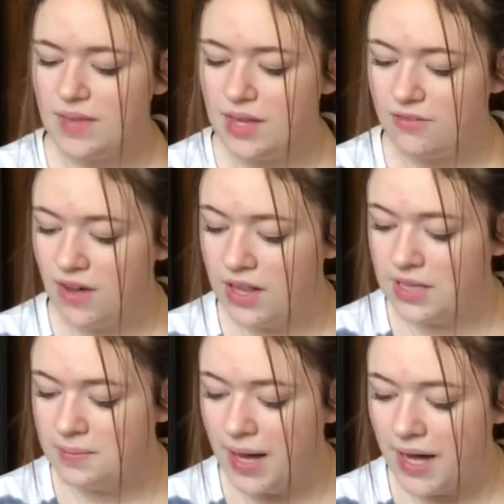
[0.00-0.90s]

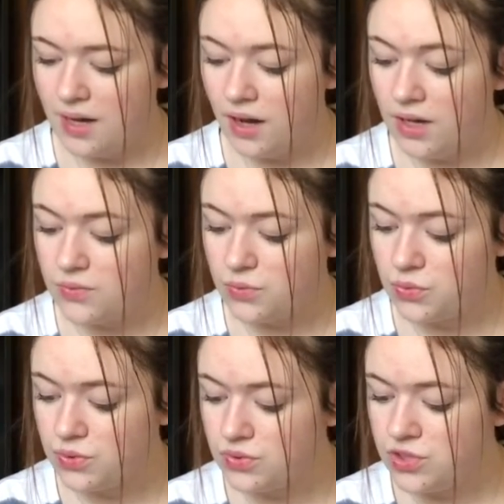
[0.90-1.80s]
Falling back on
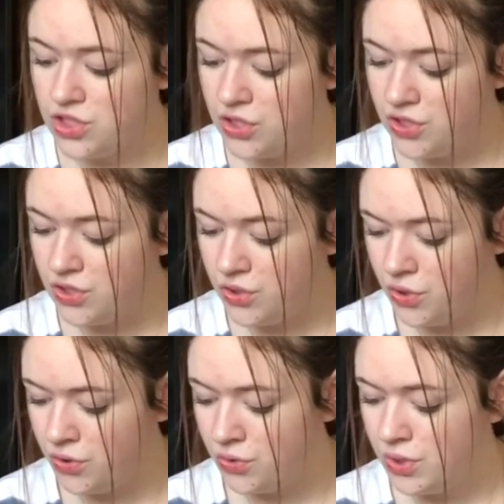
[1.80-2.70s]
rule
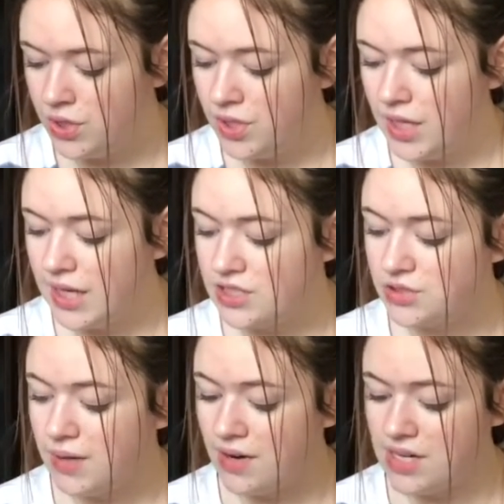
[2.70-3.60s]
2 and
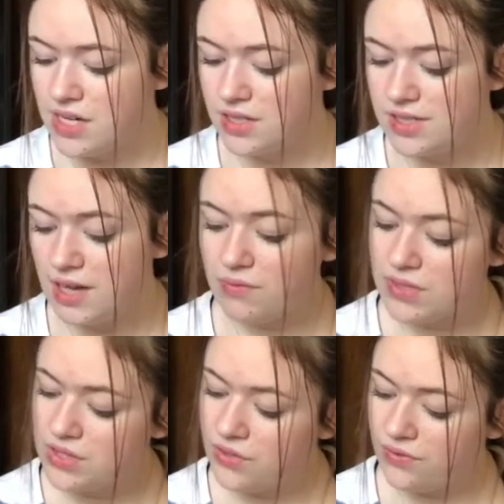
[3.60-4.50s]
surrounding herself
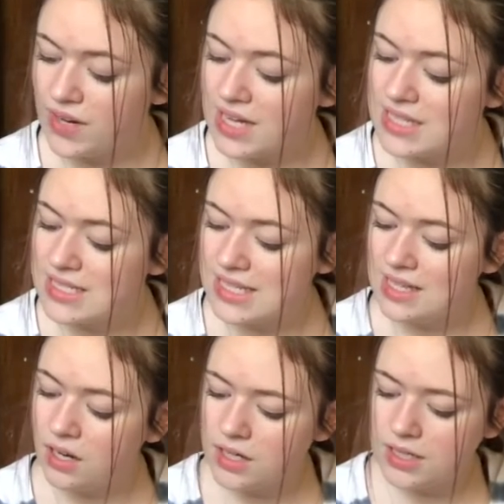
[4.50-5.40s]
with new friends in
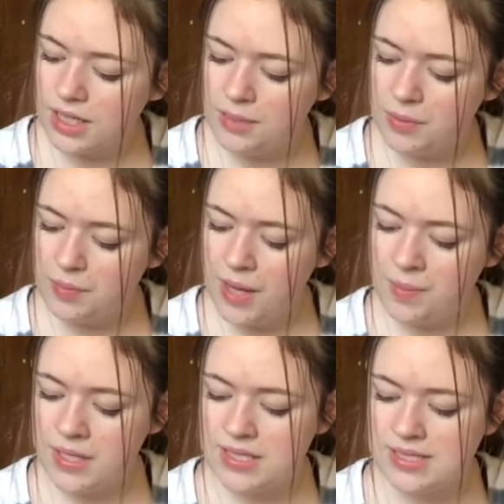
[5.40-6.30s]
the art club,
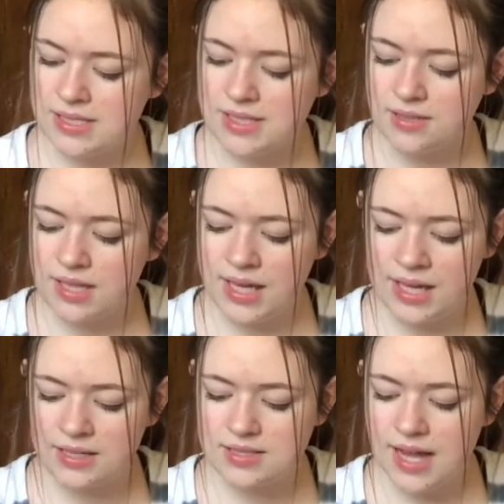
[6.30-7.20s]
Peppy still
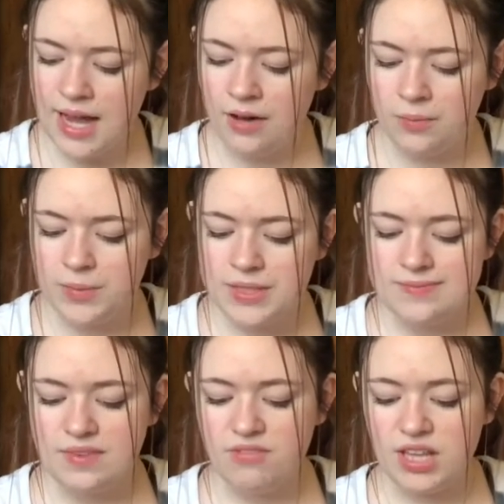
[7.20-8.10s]
can't help
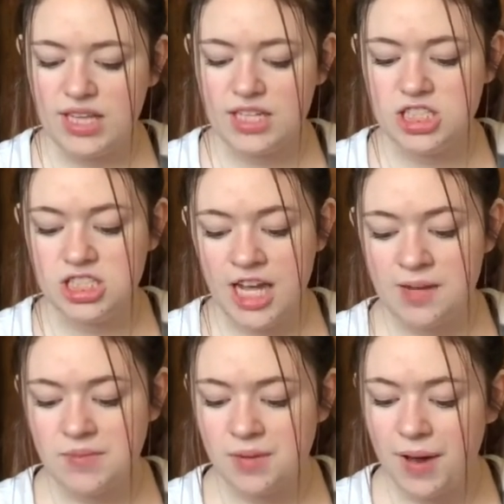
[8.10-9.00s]
feeling
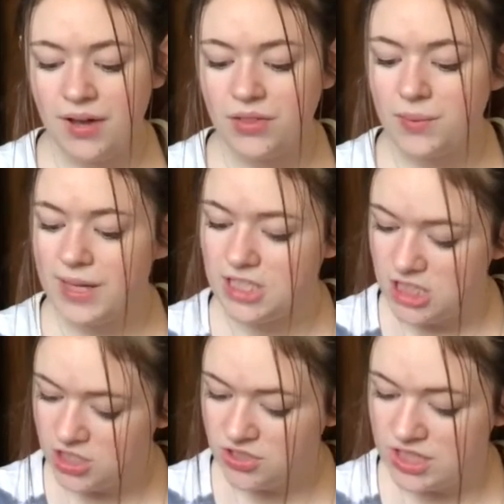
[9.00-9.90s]
ashamed about the way she
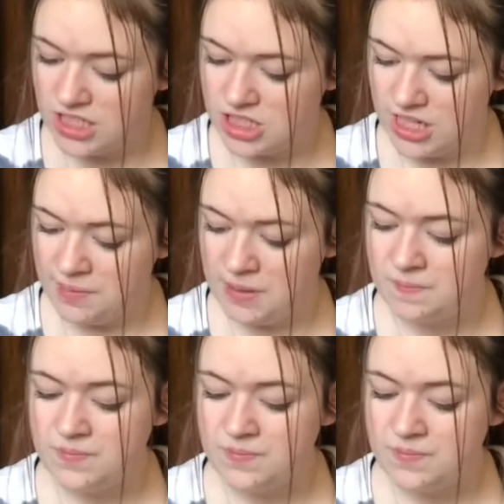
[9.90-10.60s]
treated Jamie.